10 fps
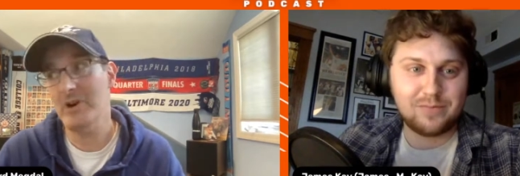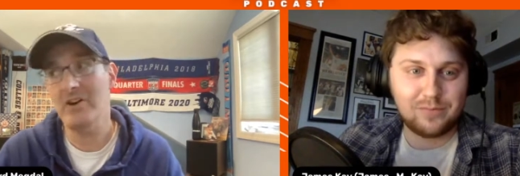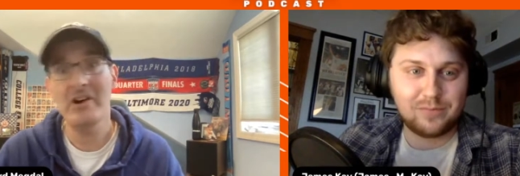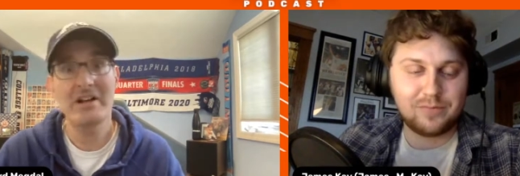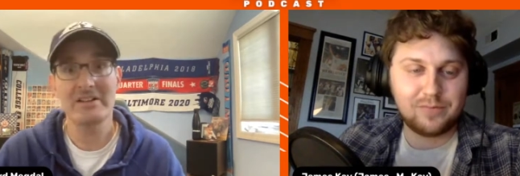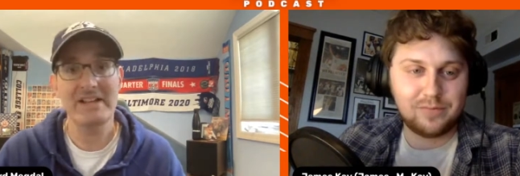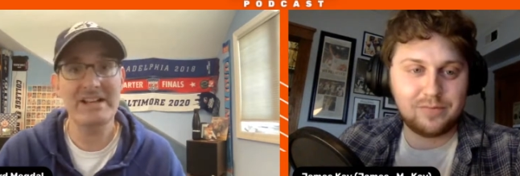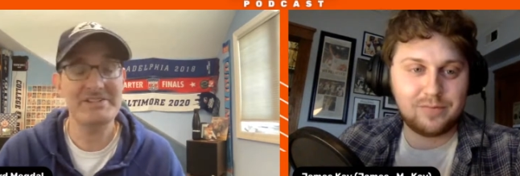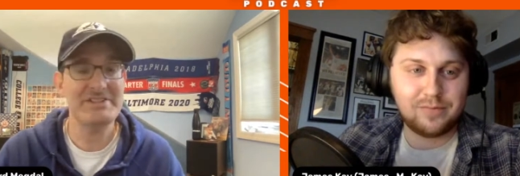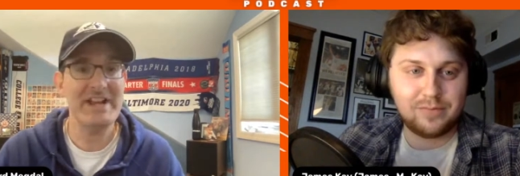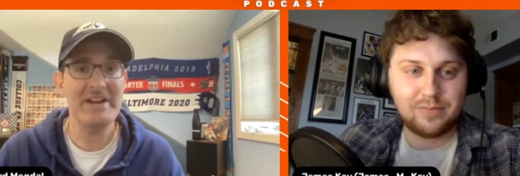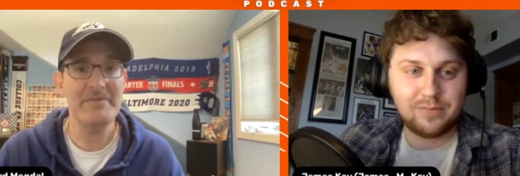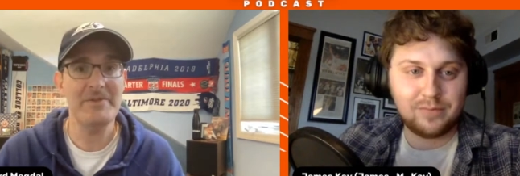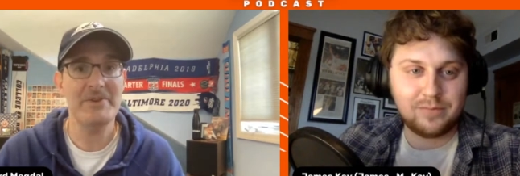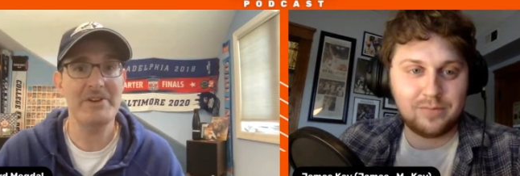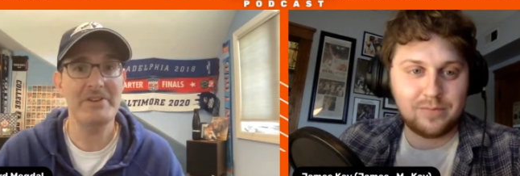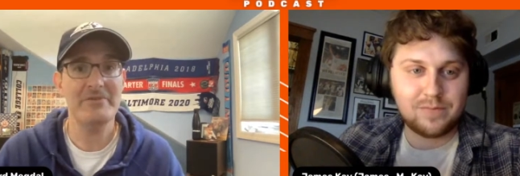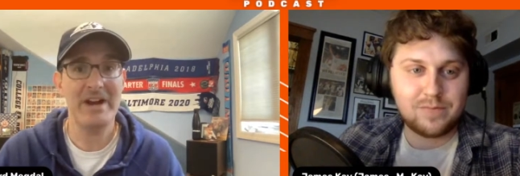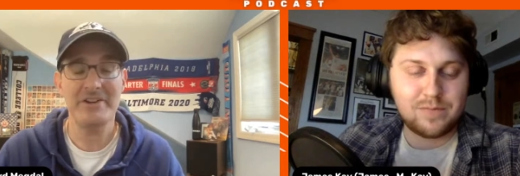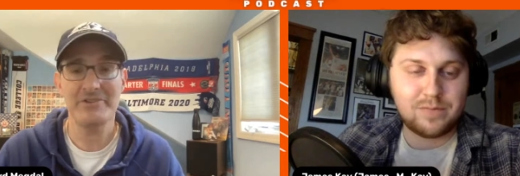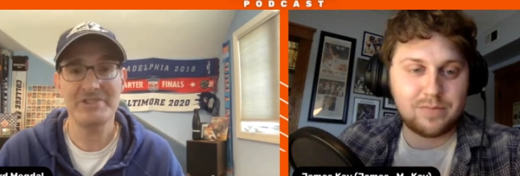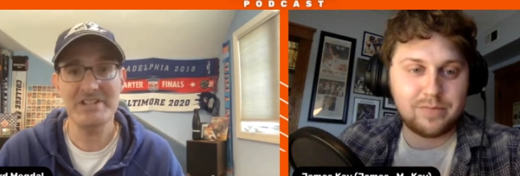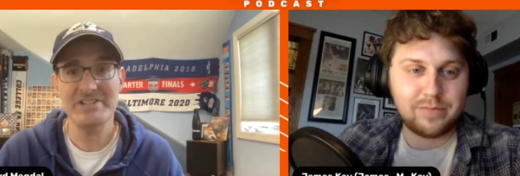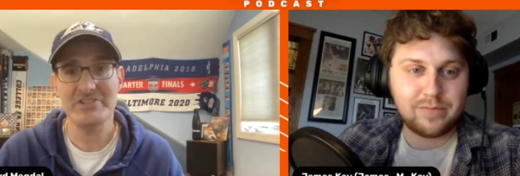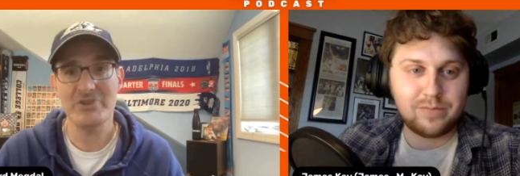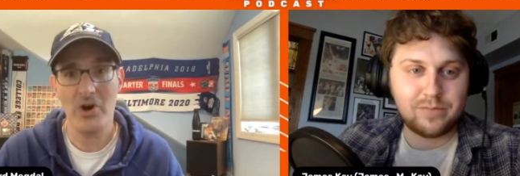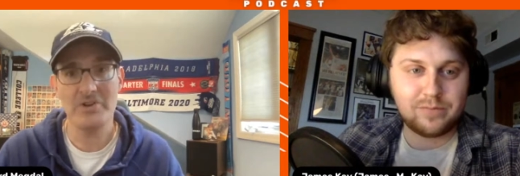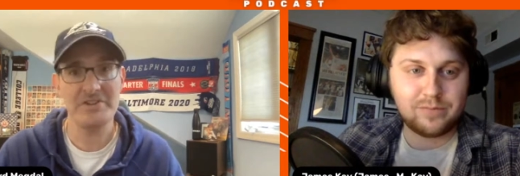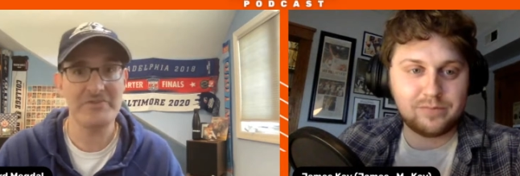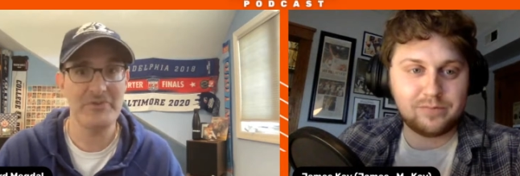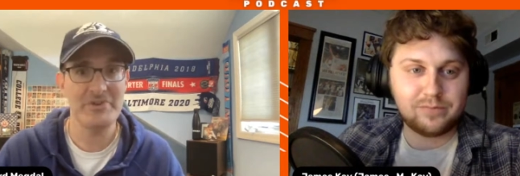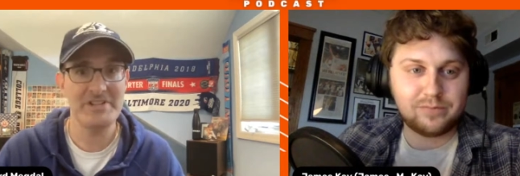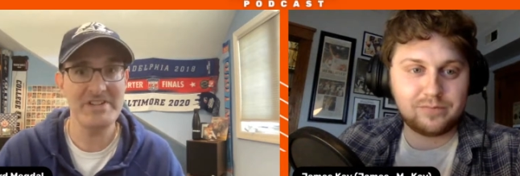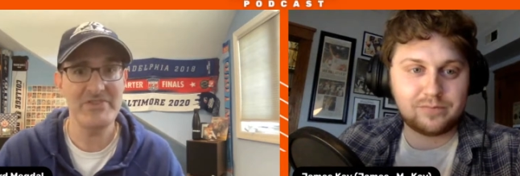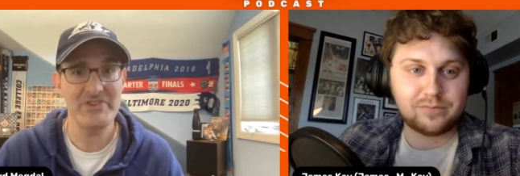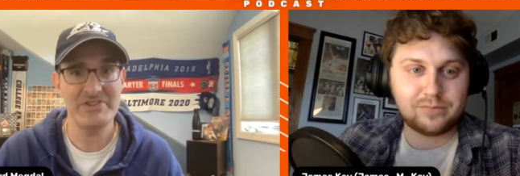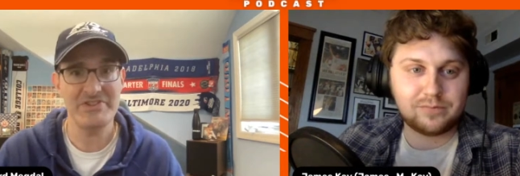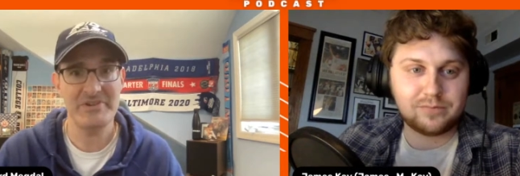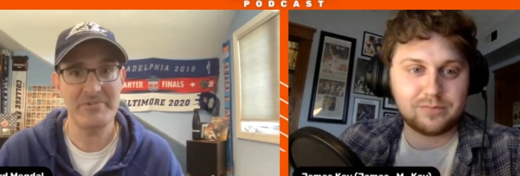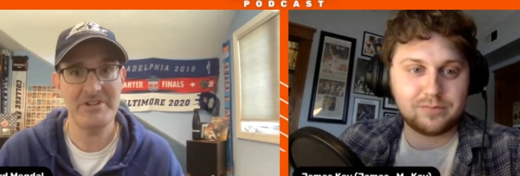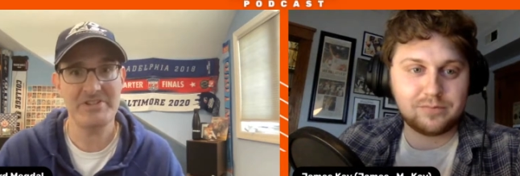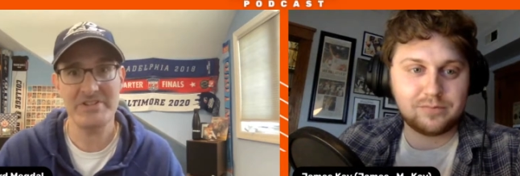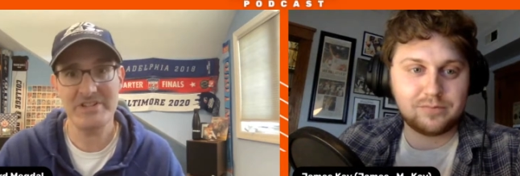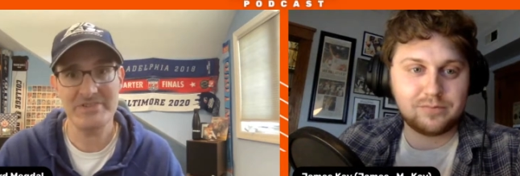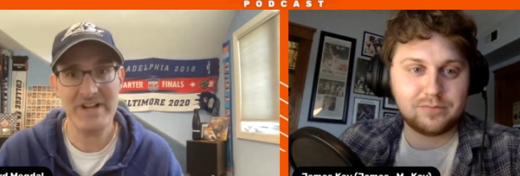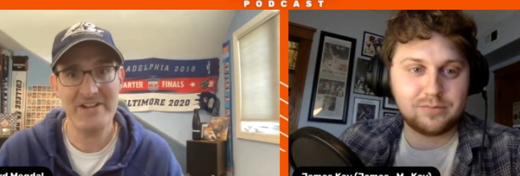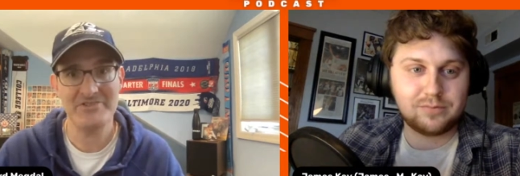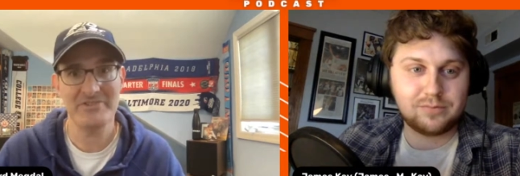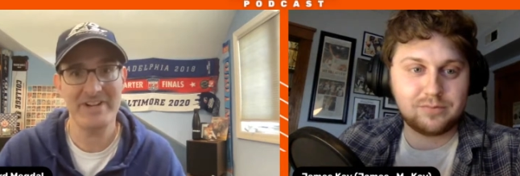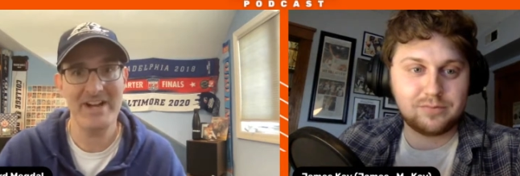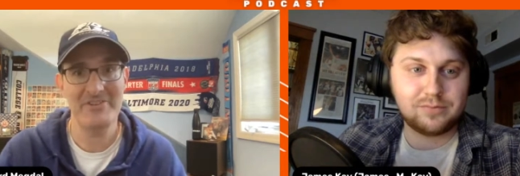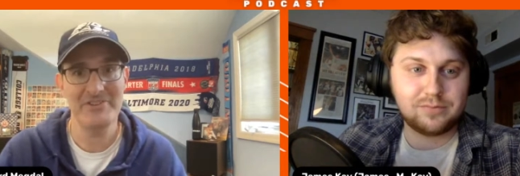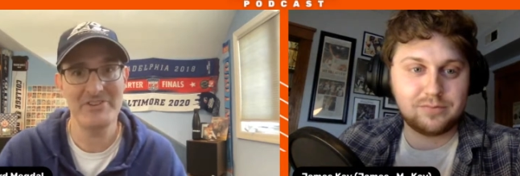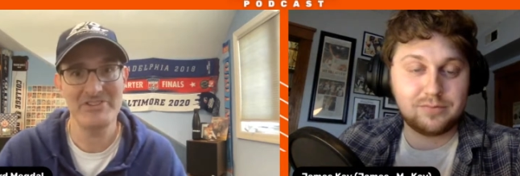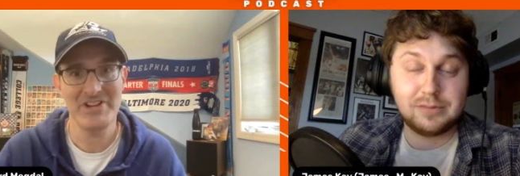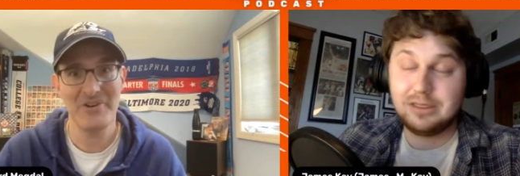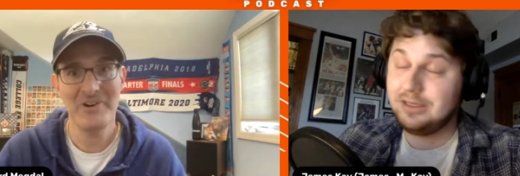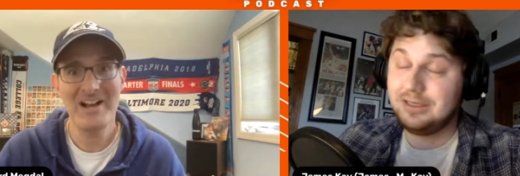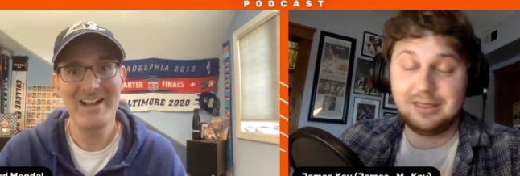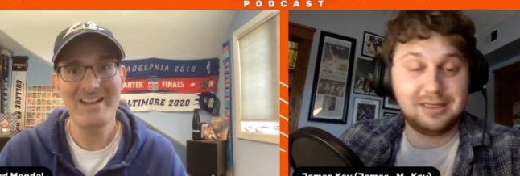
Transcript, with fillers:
Speaker 1: Well, last day of the regular season is August 14th this year because of the international calendar. So